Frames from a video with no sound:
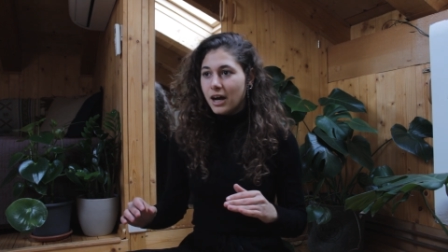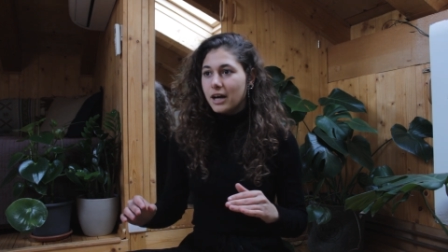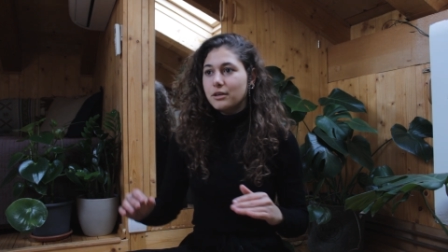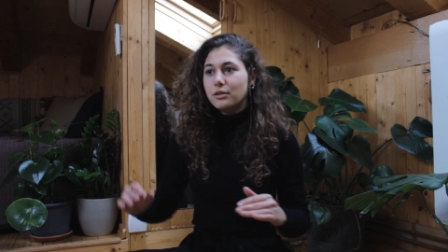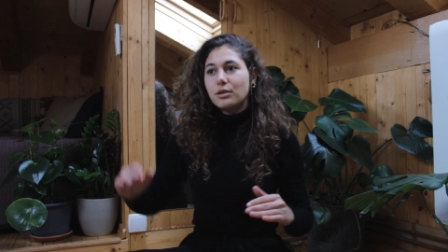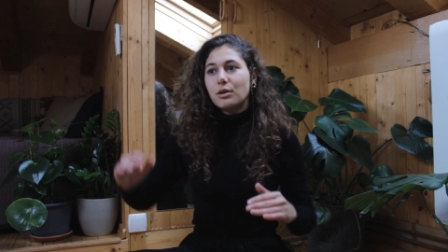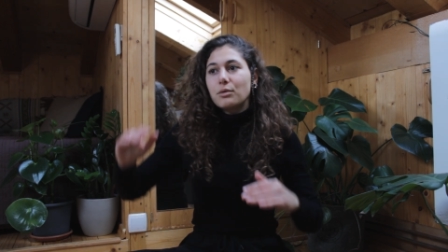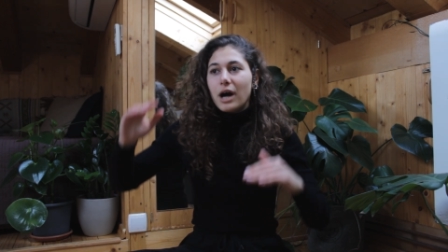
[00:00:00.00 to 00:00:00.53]
I
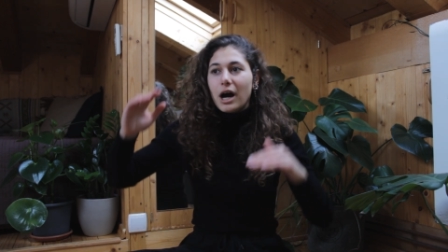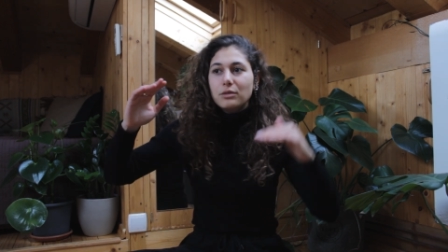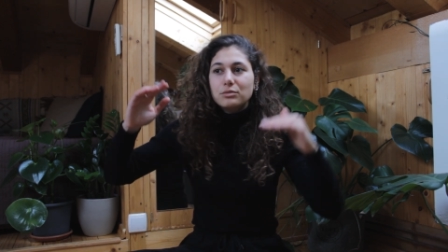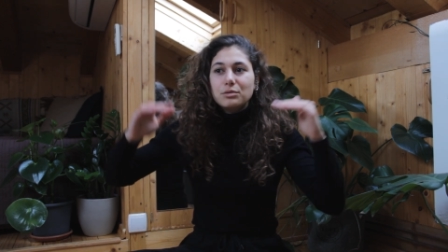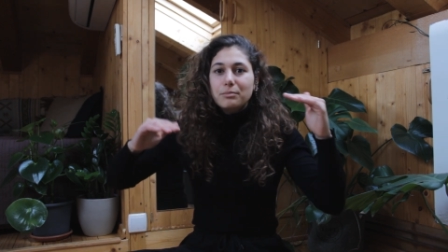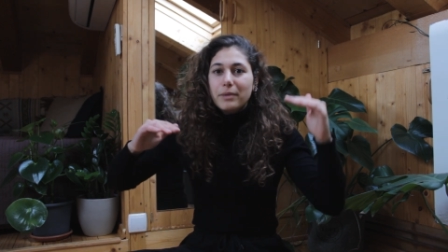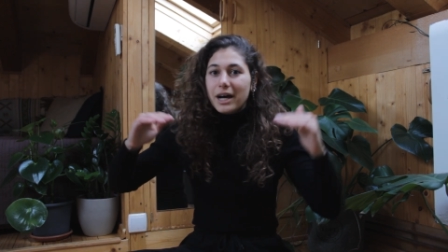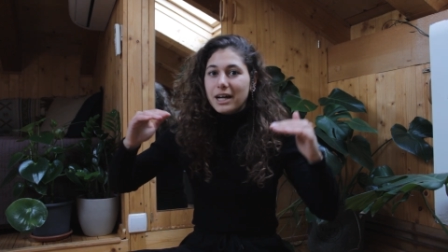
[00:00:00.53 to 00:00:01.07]
don't know how
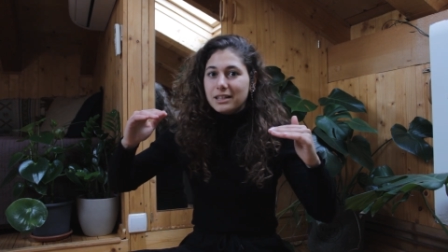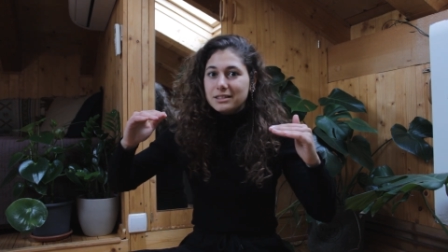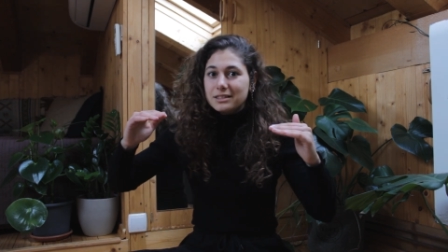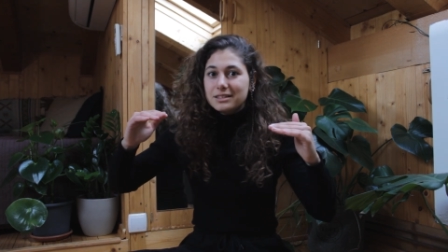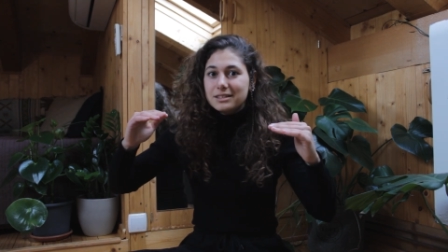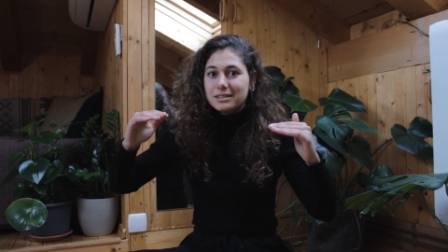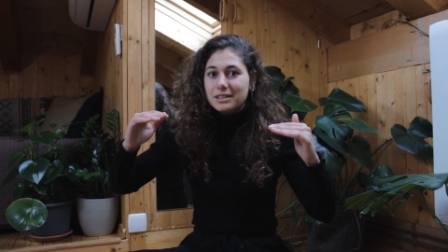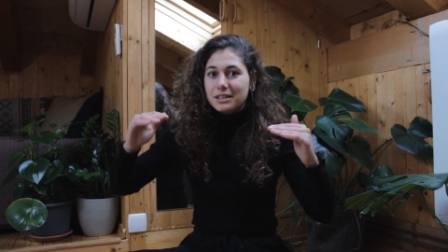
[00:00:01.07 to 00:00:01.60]
to
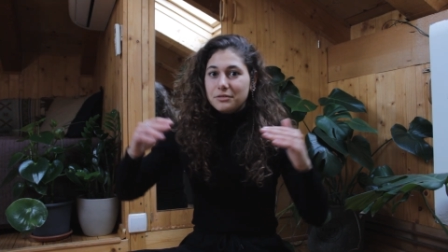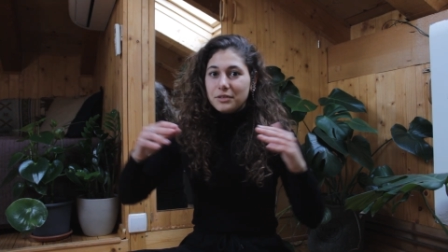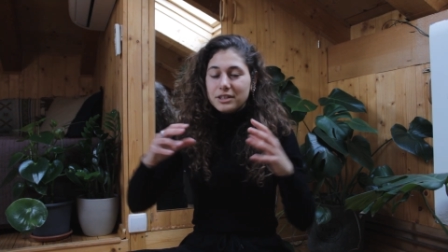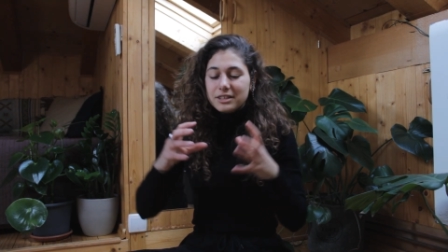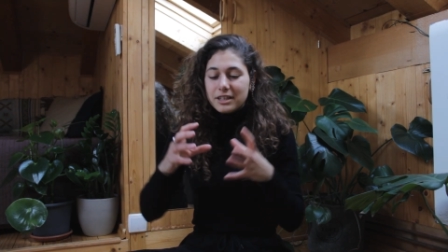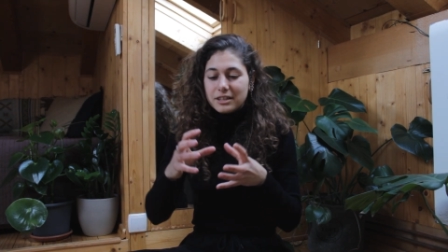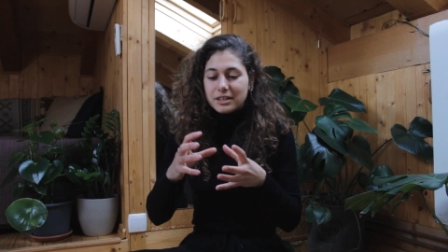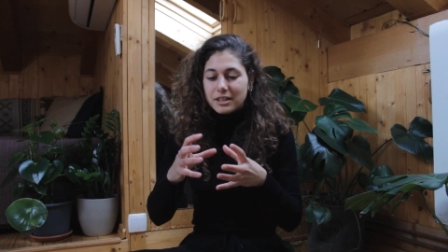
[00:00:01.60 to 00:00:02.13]
balance. If I
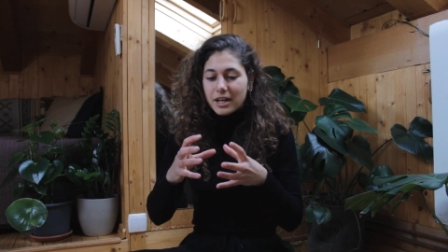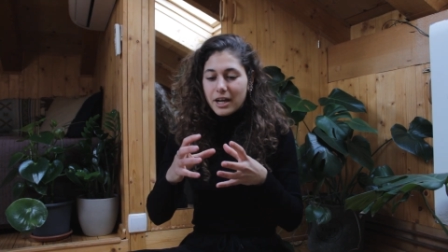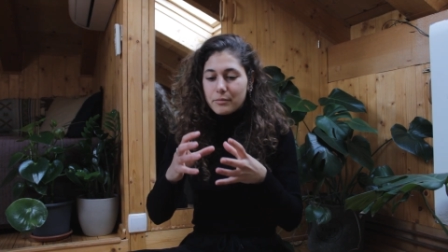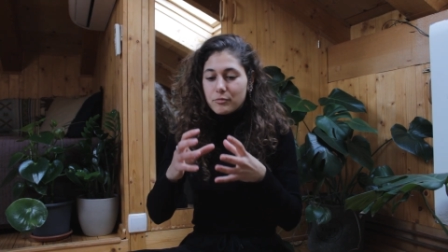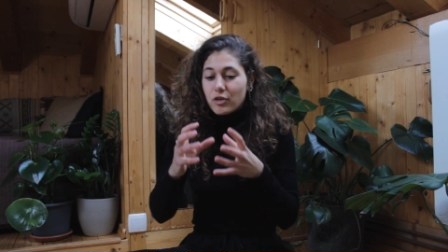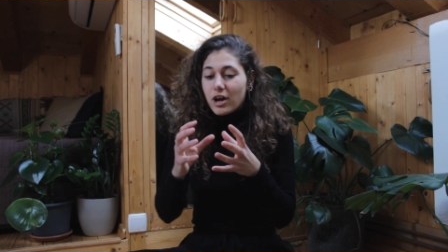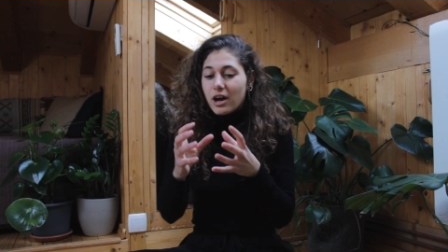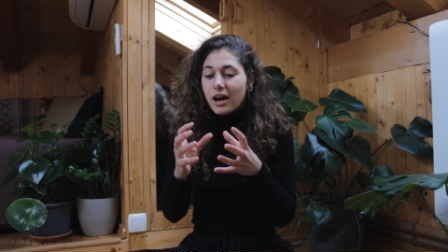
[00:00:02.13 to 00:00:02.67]
take the
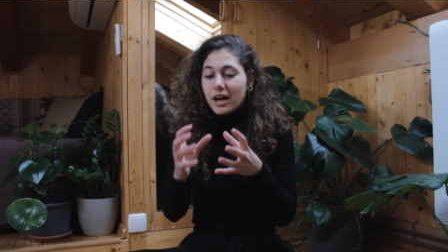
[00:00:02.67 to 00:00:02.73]
camera,